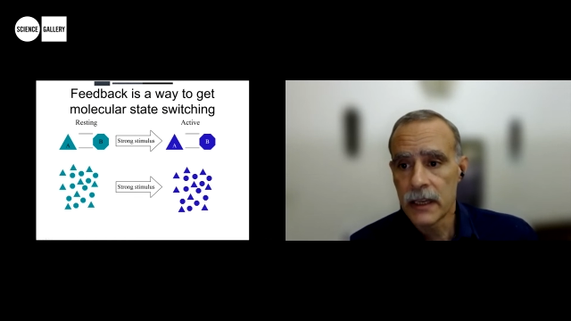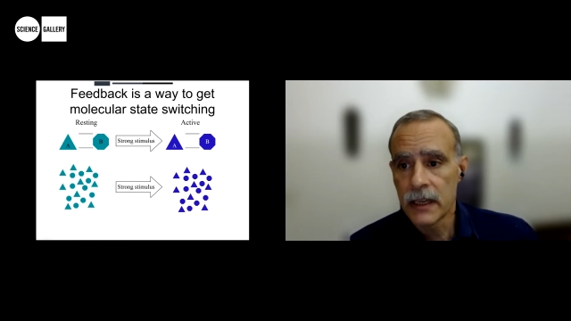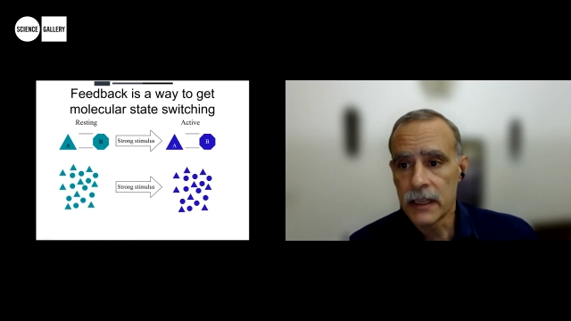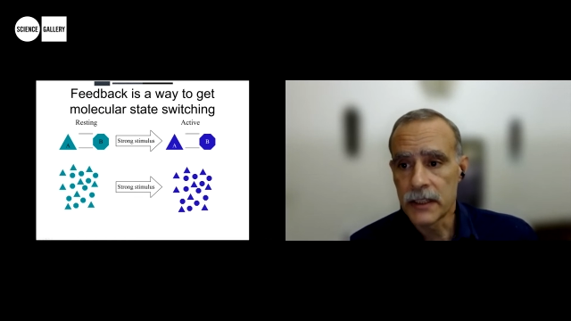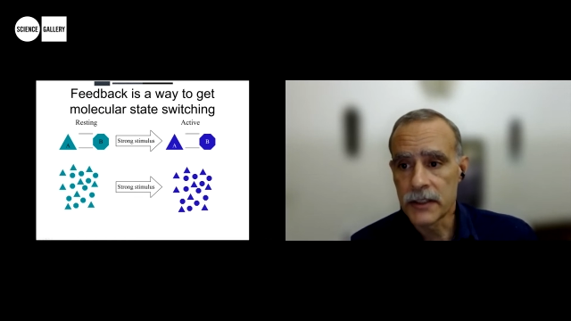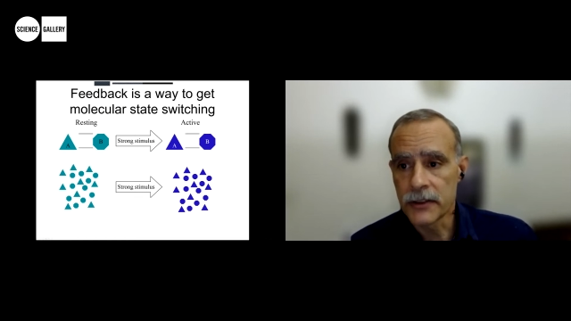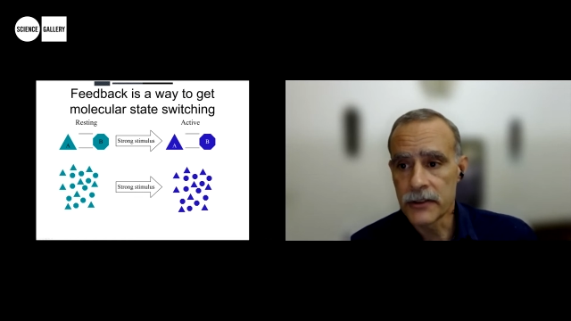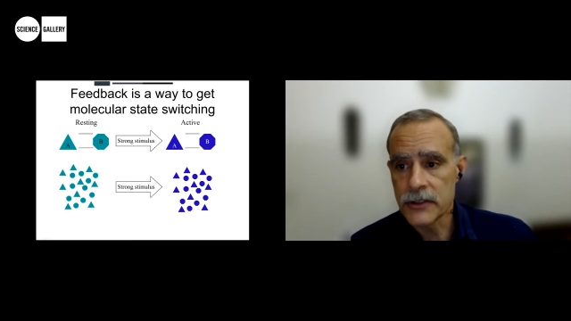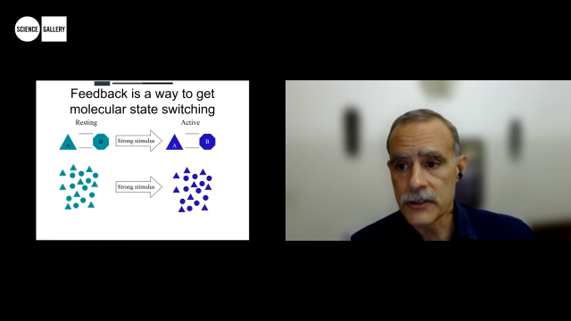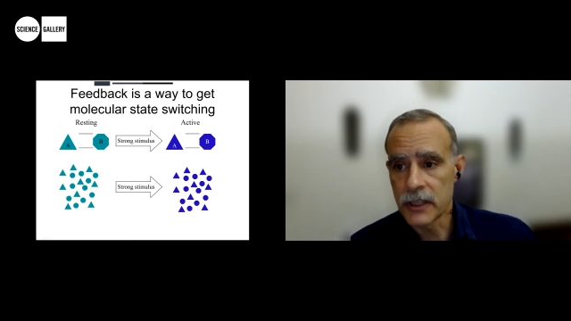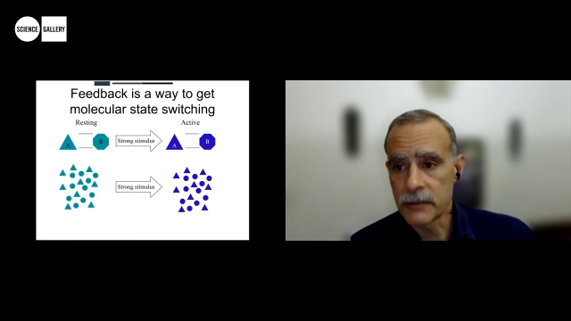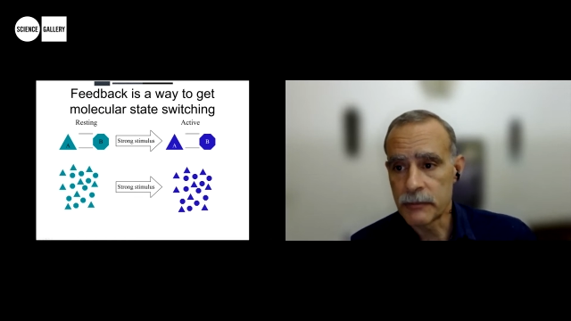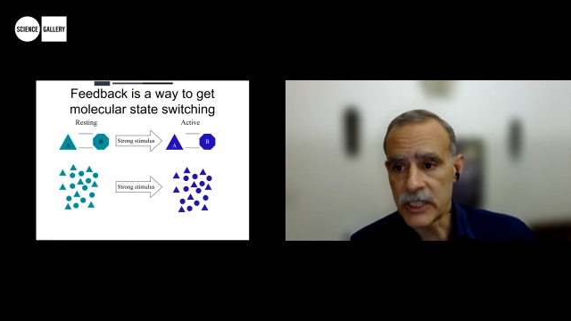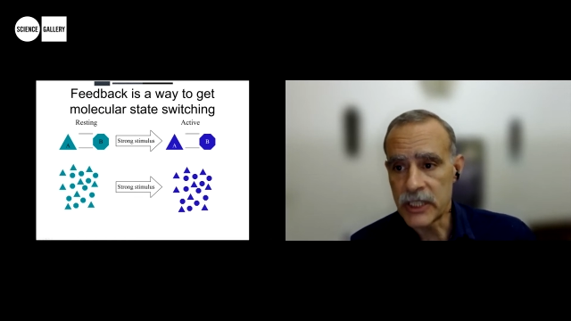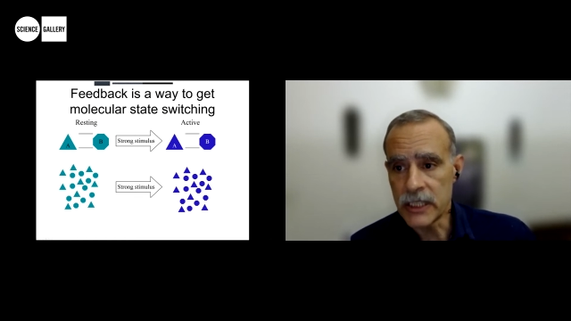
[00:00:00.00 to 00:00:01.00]
It turns
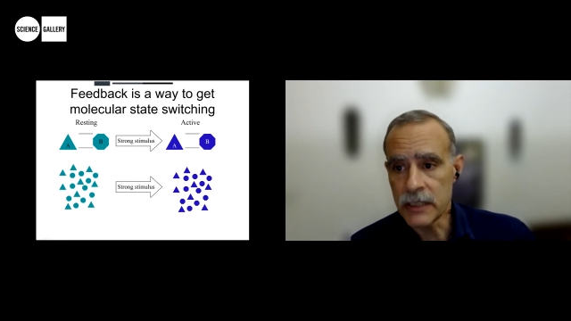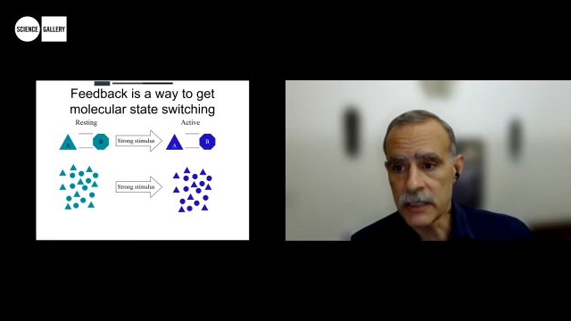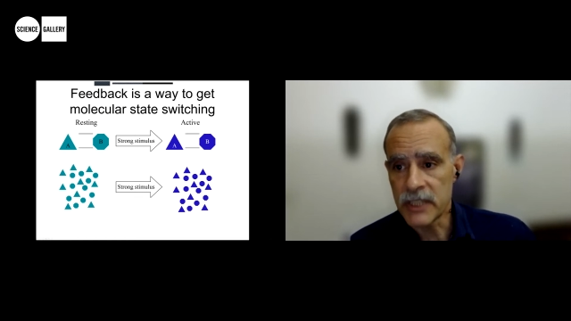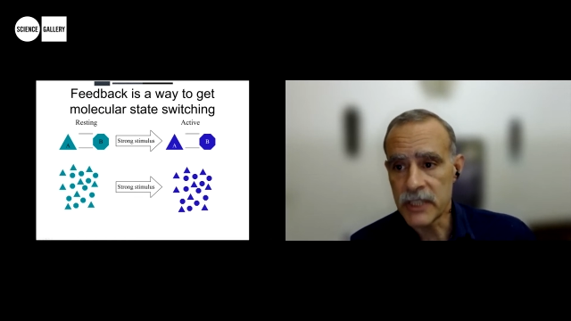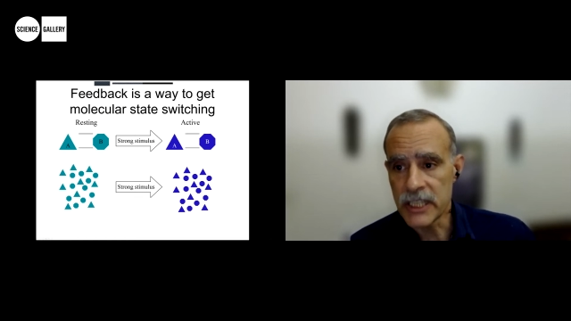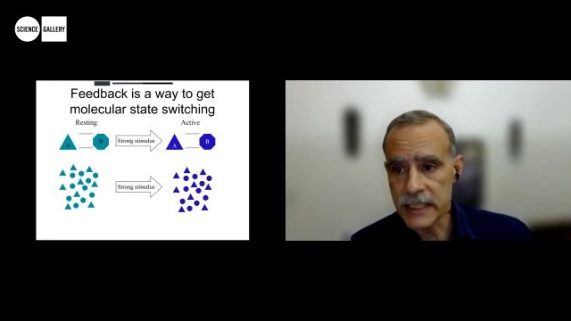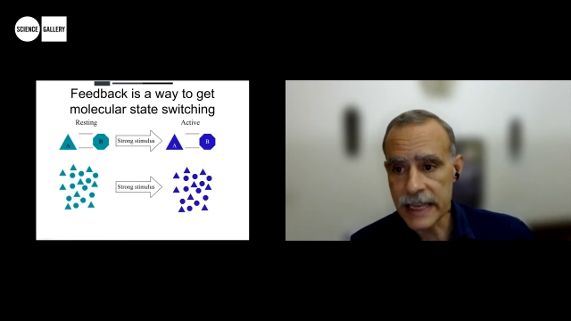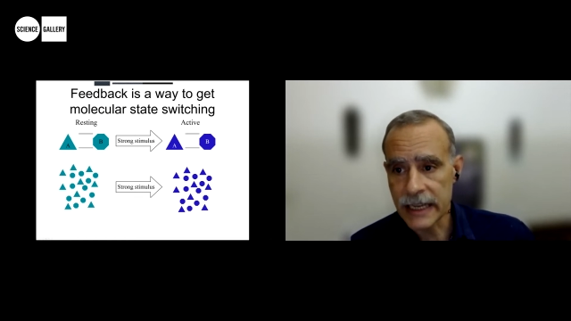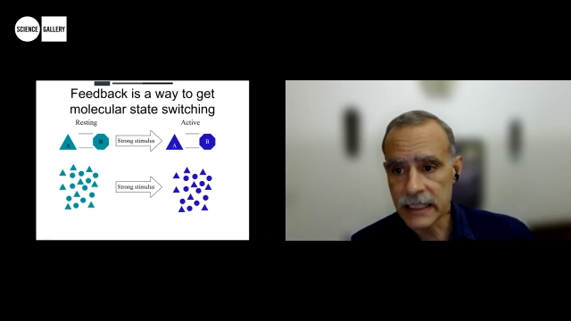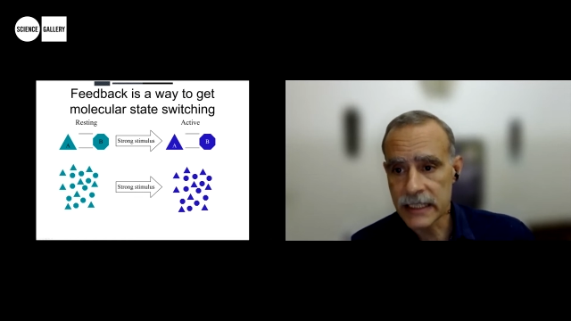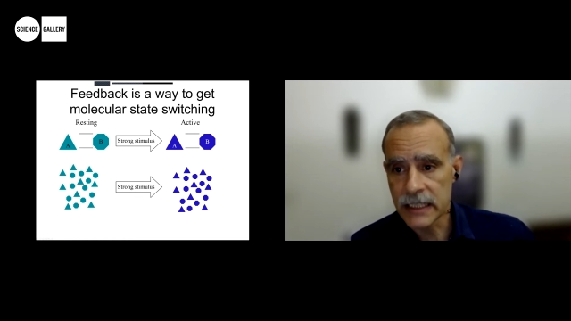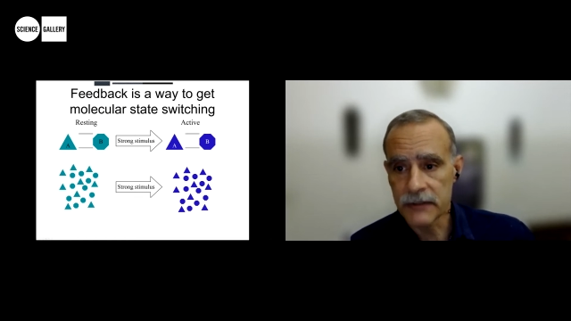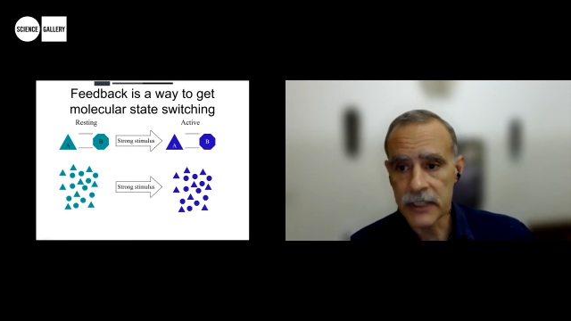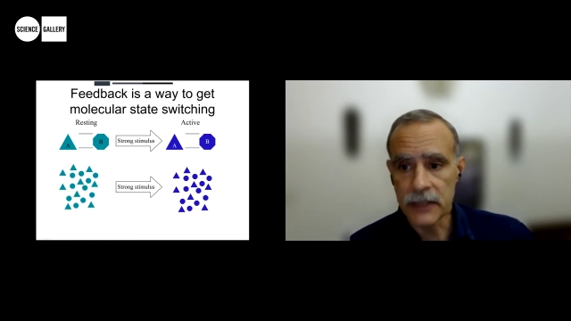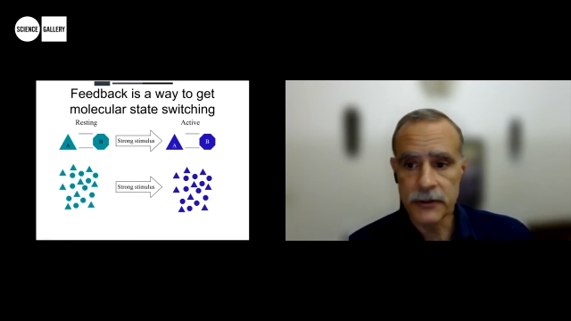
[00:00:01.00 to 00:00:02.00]
on B, B is
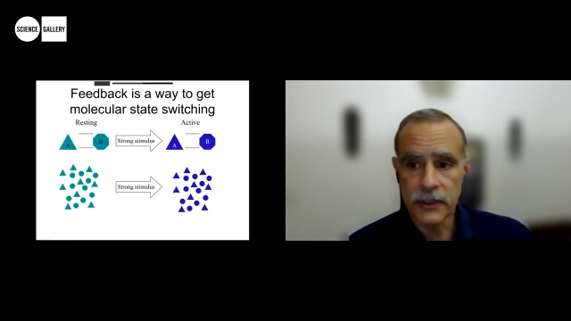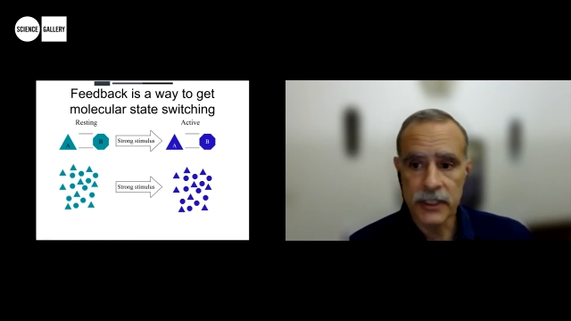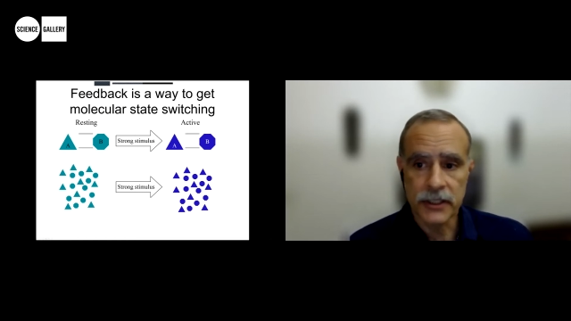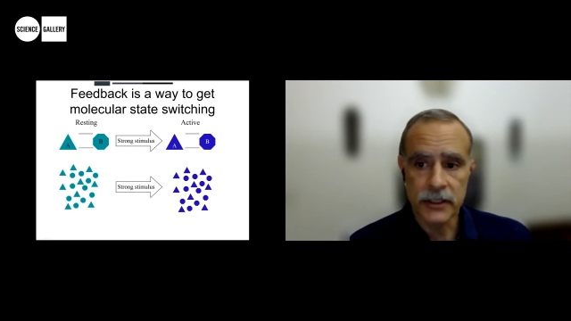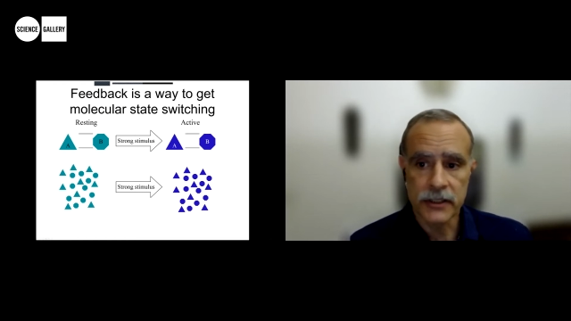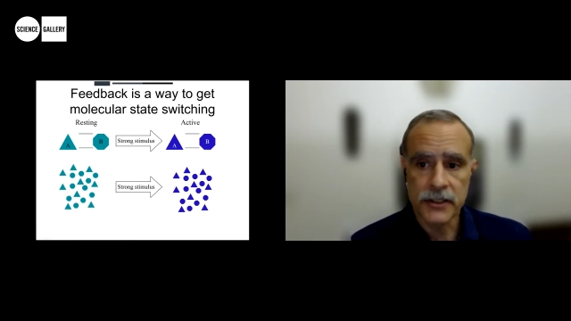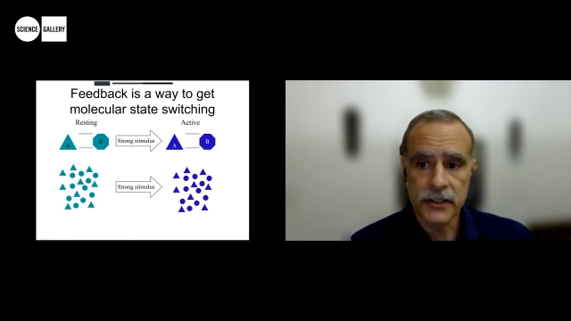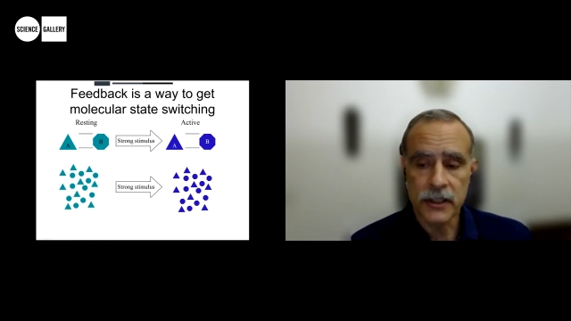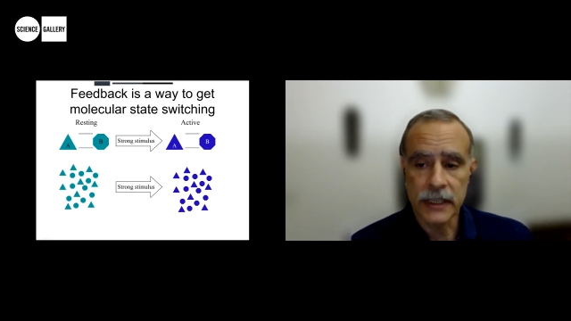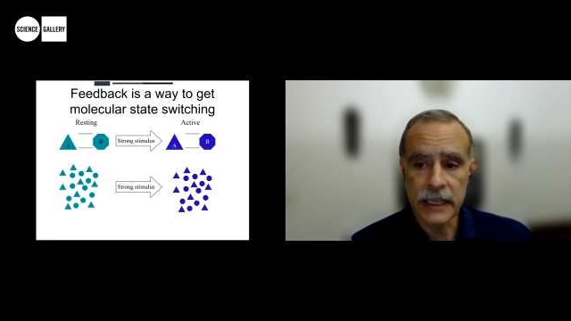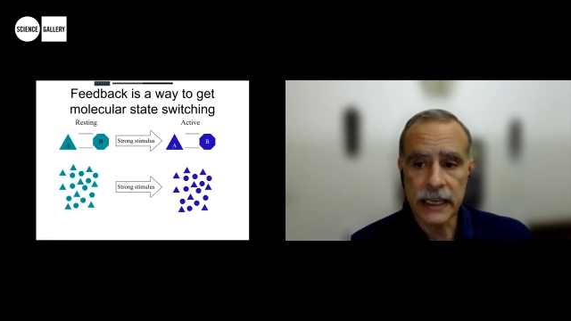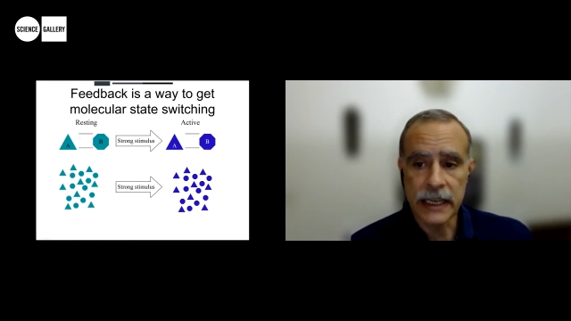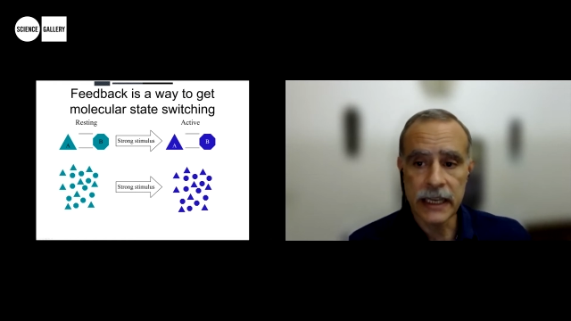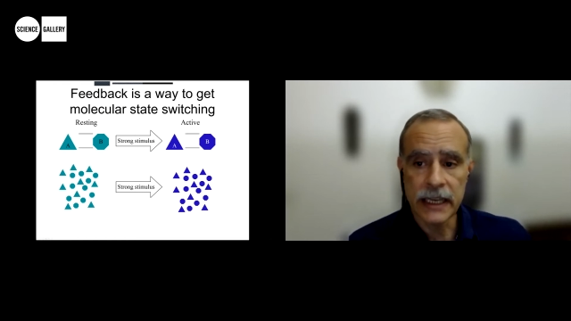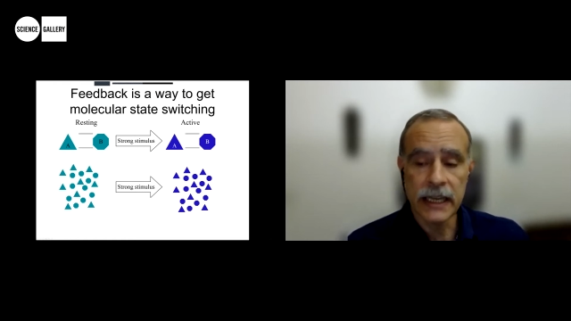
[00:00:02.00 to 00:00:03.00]
active, therefore it turns on
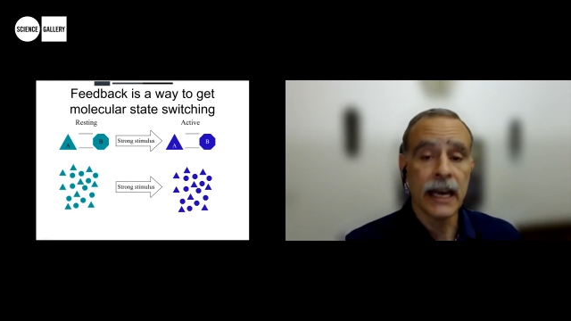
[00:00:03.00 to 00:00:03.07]
A,